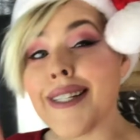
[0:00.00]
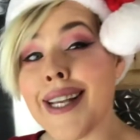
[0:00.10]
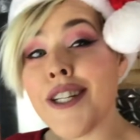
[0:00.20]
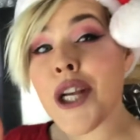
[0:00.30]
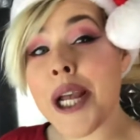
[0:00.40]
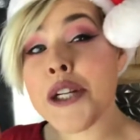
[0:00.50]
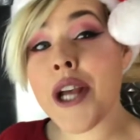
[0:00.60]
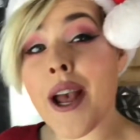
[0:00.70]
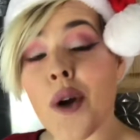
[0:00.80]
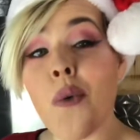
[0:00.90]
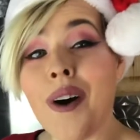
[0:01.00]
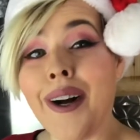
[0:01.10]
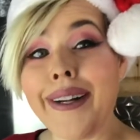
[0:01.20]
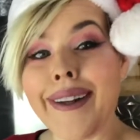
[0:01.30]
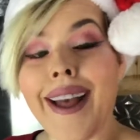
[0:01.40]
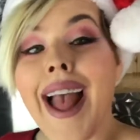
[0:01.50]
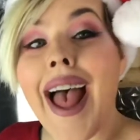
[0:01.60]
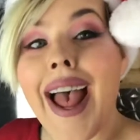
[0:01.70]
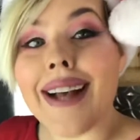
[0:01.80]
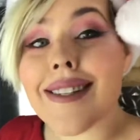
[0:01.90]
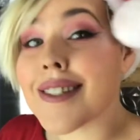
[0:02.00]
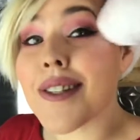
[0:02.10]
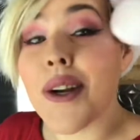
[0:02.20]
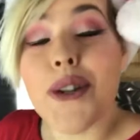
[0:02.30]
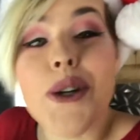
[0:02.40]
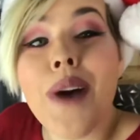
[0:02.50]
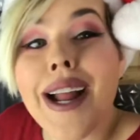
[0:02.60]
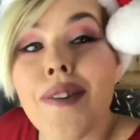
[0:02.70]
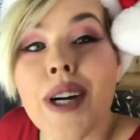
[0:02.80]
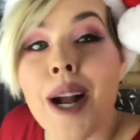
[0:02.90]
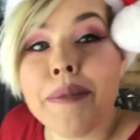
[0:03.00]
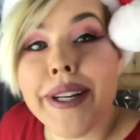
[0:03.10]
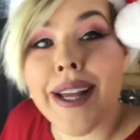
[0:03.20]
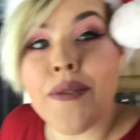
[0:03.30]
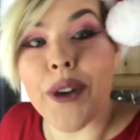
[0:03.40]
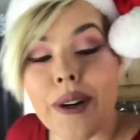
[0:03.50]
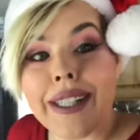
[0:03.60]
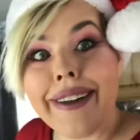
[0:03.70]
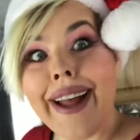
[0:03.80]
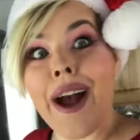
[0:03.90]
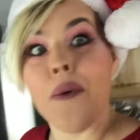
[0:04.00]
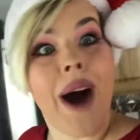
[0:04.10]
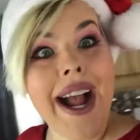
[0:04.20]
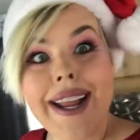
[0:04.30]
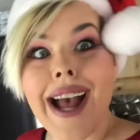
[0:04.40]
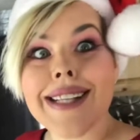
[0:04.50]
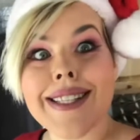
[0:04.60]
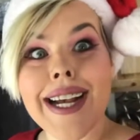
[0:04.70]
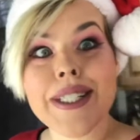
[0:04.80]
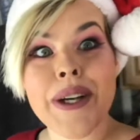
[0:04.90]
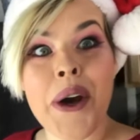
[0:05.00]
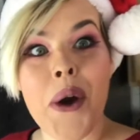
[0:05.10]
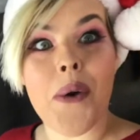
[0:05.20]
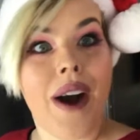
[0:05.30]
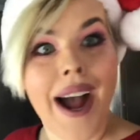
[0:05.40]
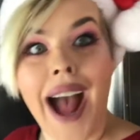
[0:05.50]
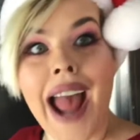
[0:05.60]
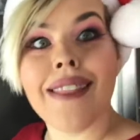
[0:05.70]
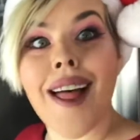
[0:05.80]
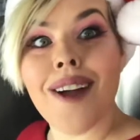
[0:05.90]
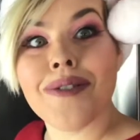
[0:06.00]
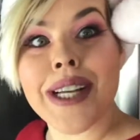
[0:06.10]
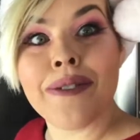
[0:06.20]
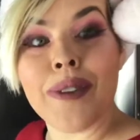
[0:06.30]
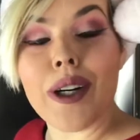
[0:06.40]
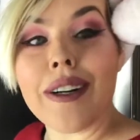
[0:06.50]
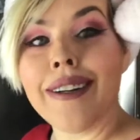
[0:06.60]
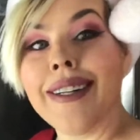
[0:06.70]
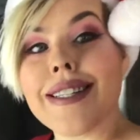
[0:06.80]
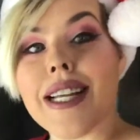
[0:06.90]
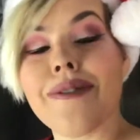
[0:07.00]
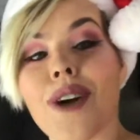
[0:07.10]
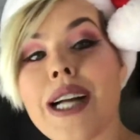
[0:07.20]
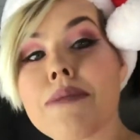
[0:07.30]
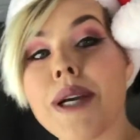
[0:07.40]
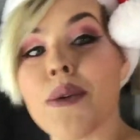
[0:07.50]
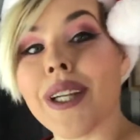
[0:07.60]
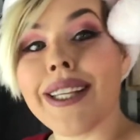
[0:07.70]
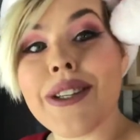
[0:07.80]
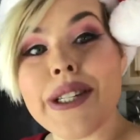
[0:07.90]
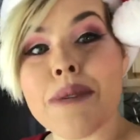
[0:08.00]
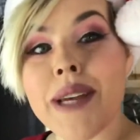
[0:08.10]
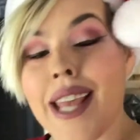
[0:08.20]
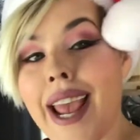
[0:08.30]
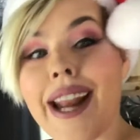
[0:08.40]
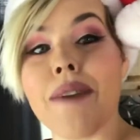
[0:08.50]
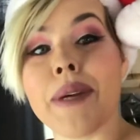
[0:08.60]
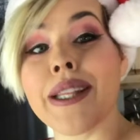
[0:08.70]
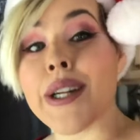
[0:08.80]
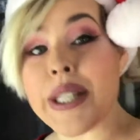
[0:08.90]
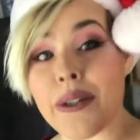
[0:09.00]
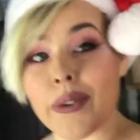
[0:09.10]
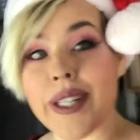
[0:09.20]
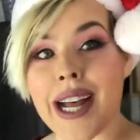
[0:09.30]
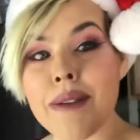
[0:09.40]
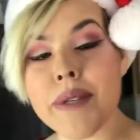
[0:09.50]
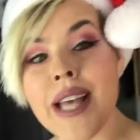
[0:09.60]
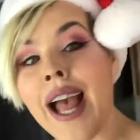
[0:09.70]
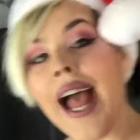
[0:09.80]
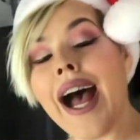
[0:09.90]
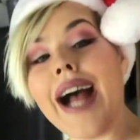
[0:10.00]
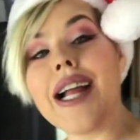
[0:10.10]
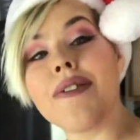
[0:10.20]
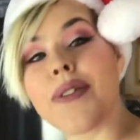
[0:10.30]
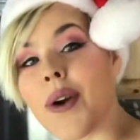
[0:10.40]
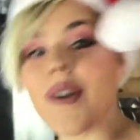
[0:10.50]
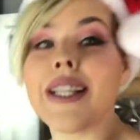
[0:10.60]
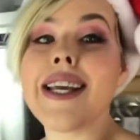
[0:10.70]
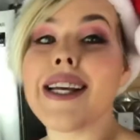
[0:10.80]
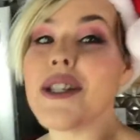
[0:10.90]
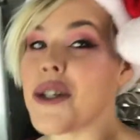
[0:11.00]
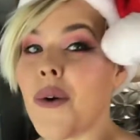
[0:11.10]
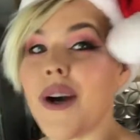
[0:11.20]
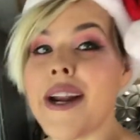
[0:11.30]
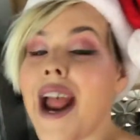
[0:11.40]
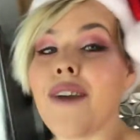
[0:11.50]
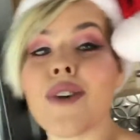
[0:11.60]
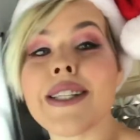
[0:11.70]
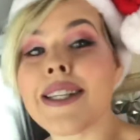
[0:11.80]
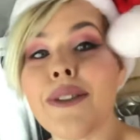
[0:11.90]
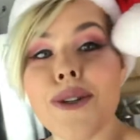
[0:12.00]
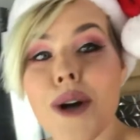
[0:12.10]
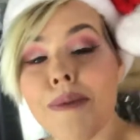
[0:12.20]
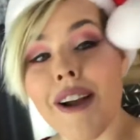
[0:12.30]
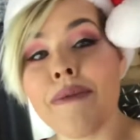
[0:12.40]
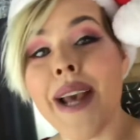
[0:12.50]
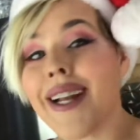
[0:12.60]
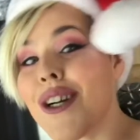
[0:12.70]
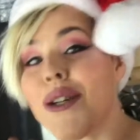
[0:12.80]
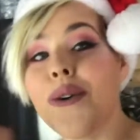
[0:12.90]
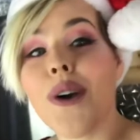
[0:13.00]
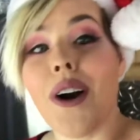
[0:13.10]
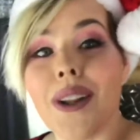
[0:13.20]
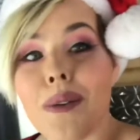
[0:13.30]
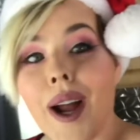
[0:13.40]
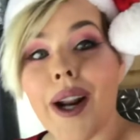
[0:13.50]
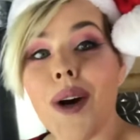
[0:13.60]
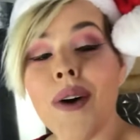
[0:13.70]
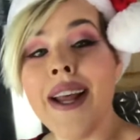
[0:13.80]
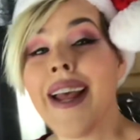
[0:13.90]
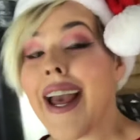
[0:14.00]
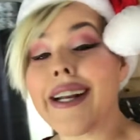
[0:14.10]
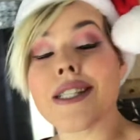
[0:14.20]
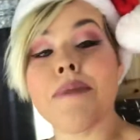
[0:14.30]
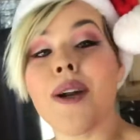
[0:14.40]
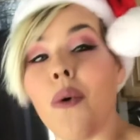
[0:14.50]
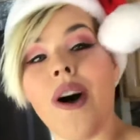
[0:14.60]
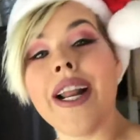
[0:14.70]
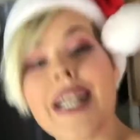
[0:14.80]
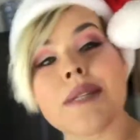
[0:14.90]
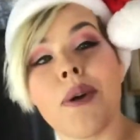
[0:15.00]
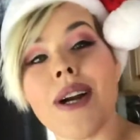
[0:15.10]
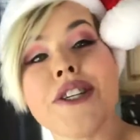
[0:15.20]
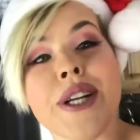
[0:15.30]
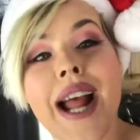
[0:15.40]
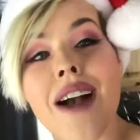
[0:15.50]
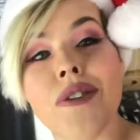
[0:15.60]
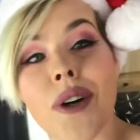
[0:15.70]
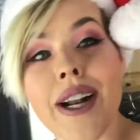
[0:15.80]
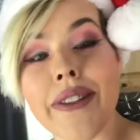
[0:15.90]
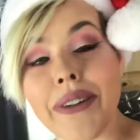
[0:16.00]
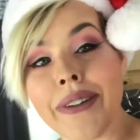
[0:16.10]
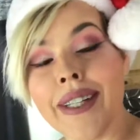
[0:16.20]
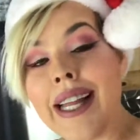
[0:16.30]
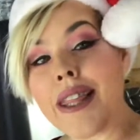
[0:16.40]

DJ Check One asks, do I ever come to Denver? Why, yes I do. I love Denver. Denver has been really good to me and I've been there several times. I have thoroughly enjoyed every single trip I've made to Colorado and it's been one exploration after another.